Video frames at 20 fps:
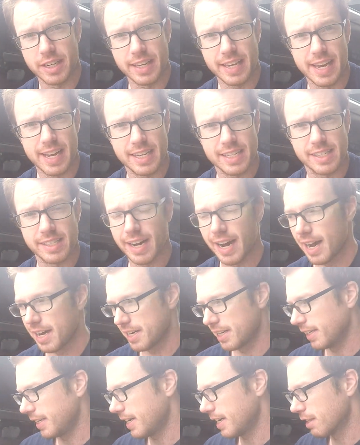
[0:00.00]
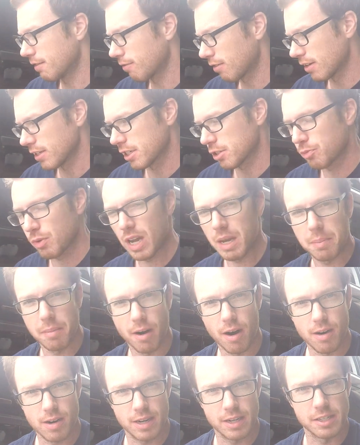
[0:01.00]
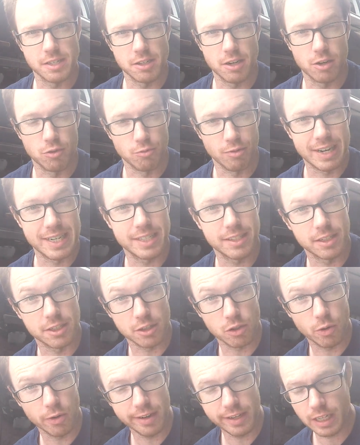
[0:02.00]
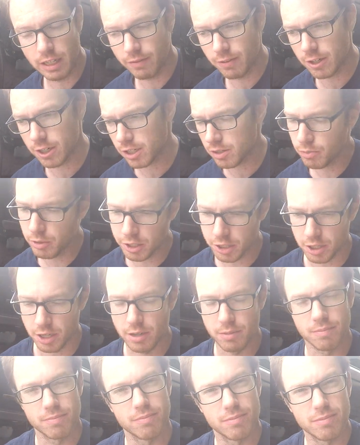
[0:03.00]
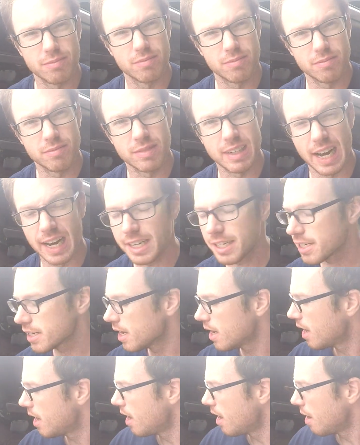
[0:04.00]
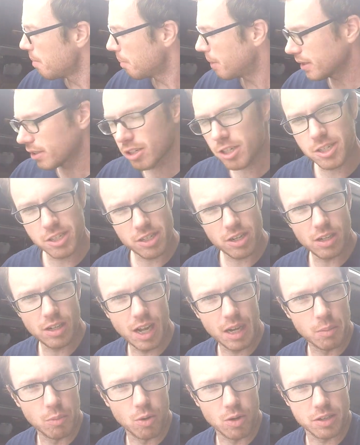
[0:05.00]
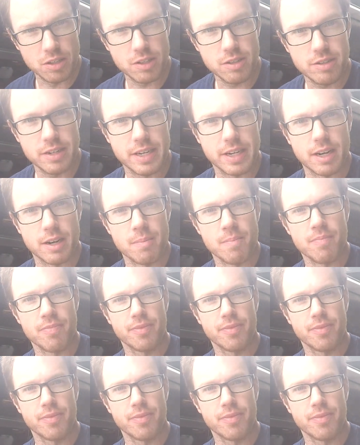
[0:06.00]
Yes, I deleted the front sway bar and I installed Raceland coilovers, which are nice, but there's still a lot more to do here.